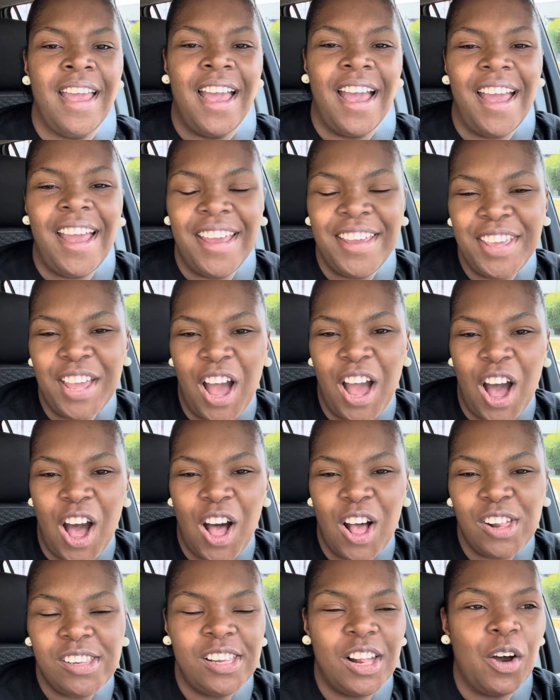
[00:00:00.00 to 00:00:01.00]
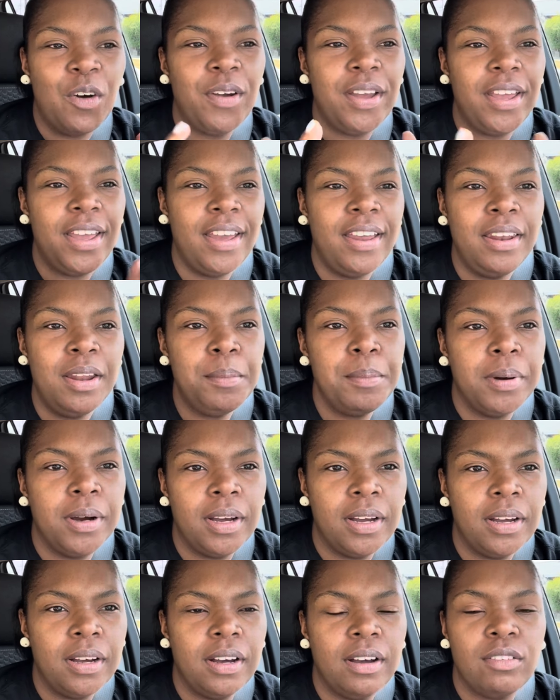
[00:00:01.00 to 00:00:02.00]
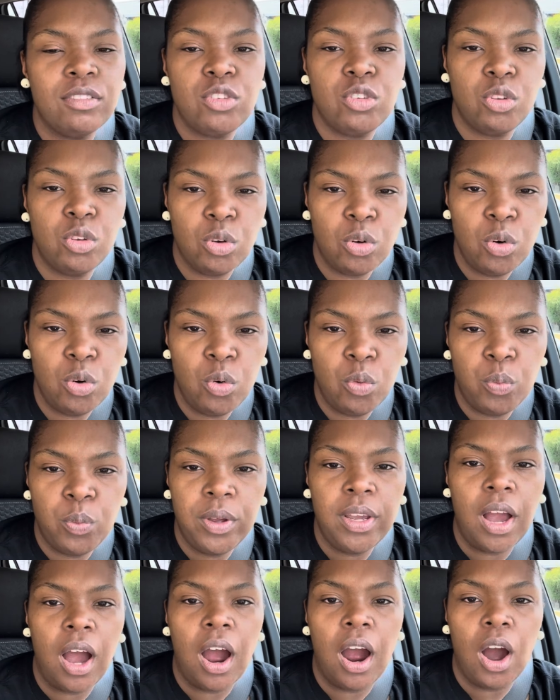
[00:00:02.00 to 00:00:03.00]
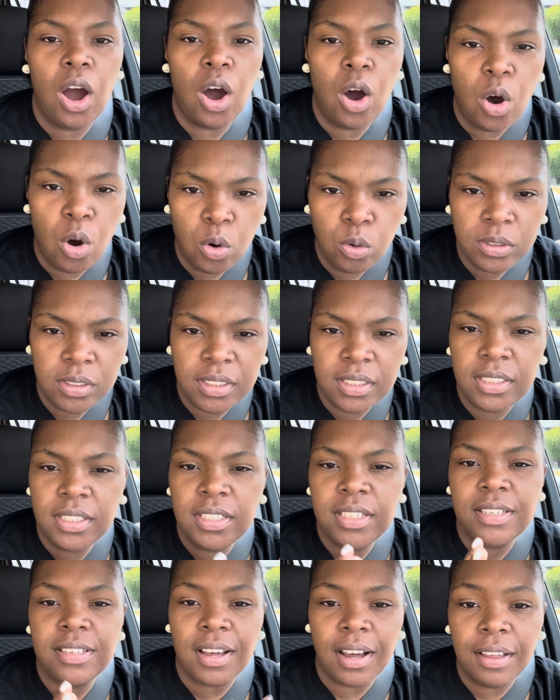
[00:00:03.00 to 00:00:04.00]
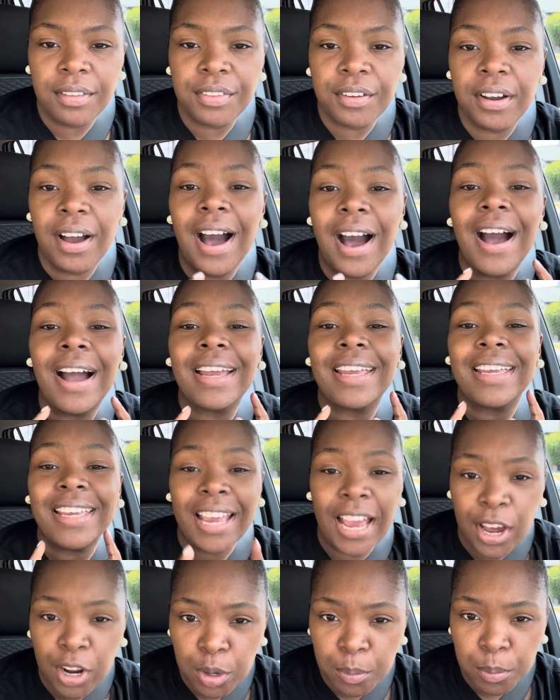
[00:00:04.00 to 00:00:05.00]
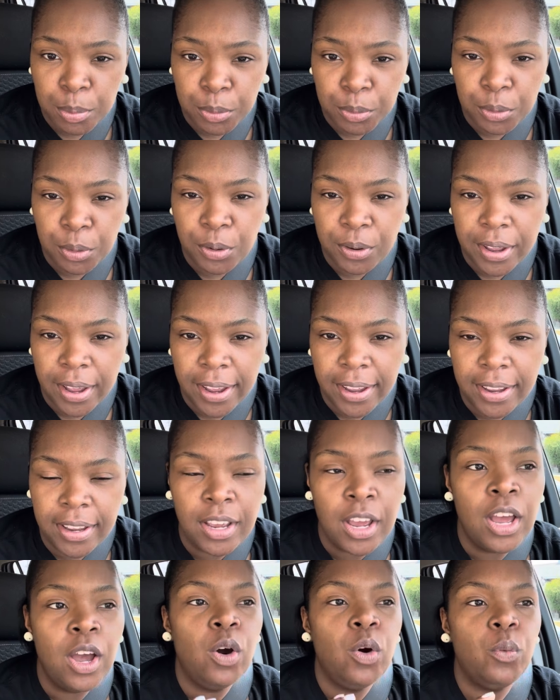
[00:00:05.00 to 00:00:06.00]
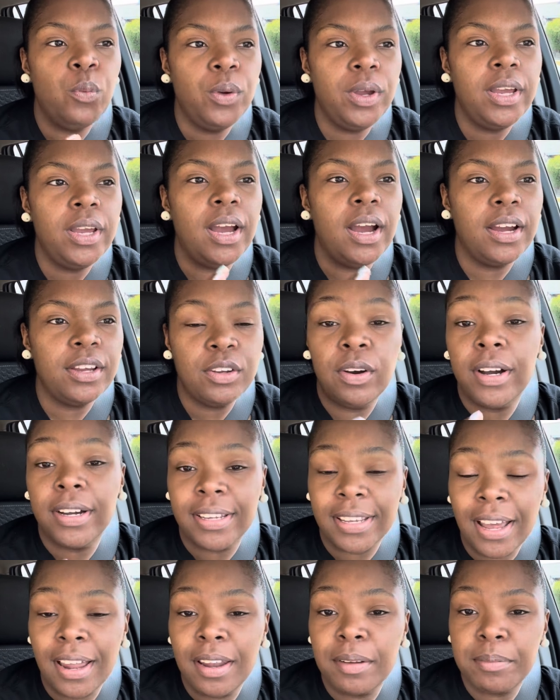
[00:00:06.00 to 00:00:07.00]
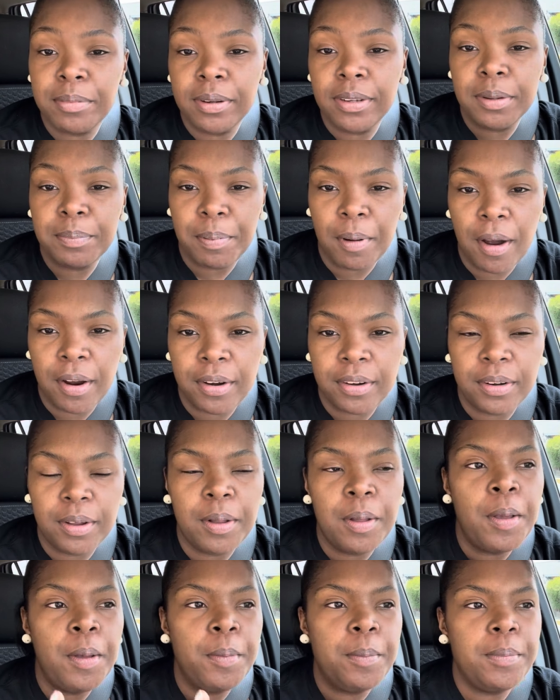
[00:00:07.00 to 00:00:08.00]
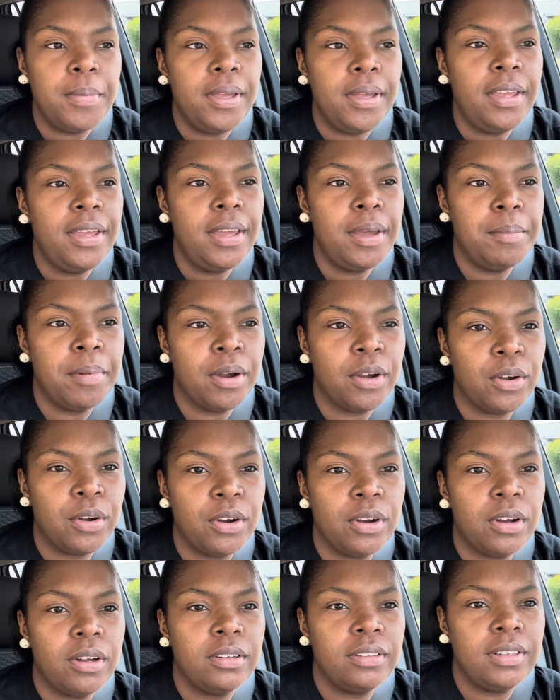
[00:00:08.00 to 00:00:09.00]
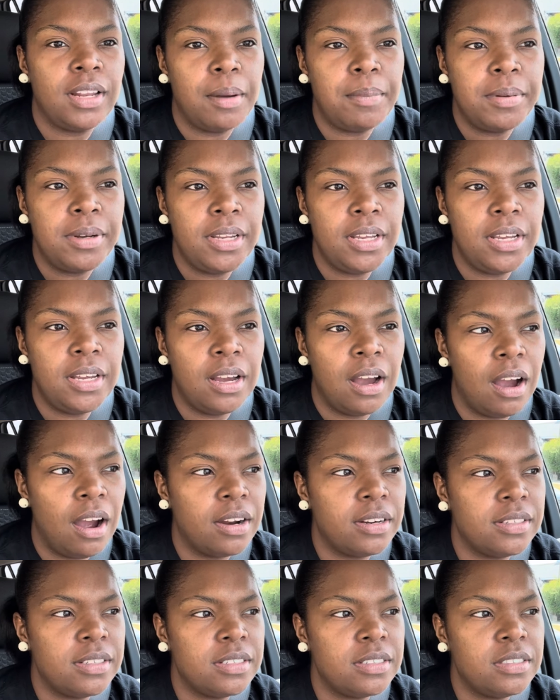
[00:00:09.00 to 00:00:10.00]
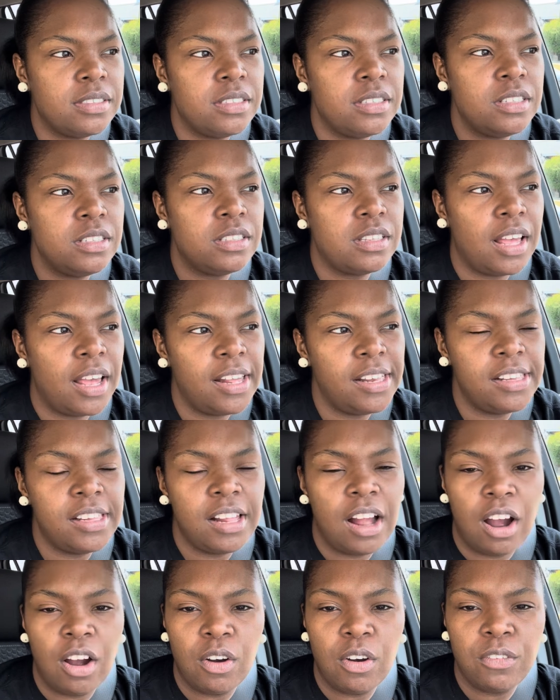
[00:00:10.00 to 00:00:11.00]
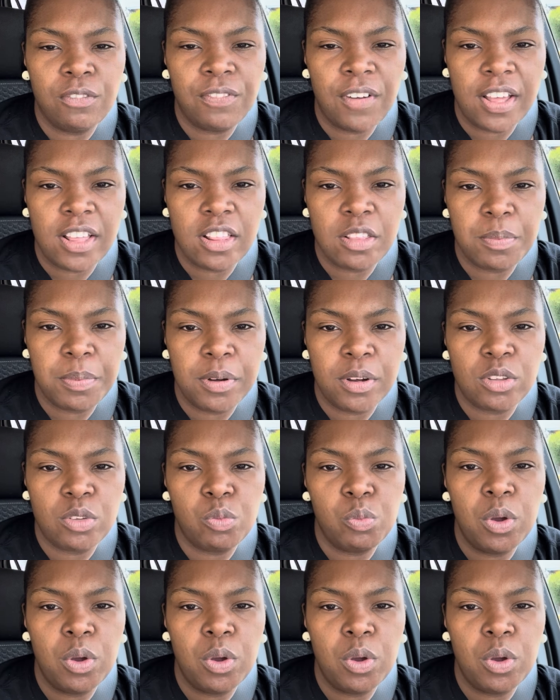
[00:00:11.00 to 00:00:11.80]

Hey y'all, so in the month of June, we are holding each other accountable, okay? We are your accountability partner. Me and my girl, Dominique Harness, she's Taste Star on Facebook.